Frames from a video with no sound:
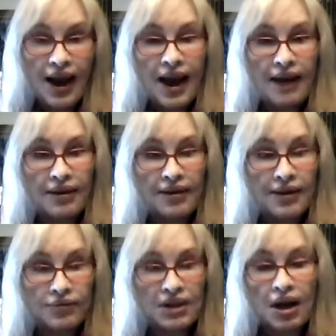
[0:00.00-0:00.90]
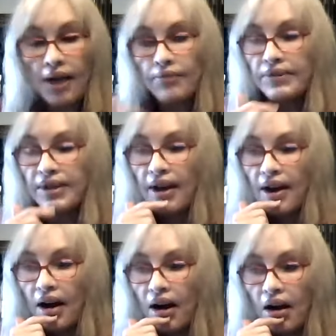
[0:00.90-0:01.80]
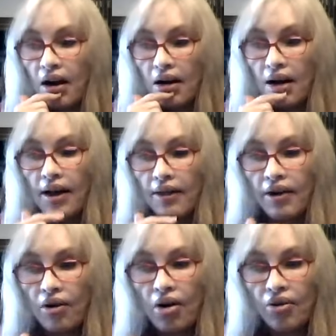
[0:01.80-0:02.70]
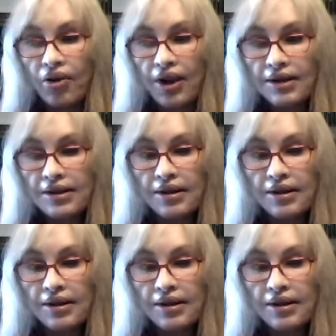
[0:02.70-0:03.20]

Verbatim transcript: And sometimes there are things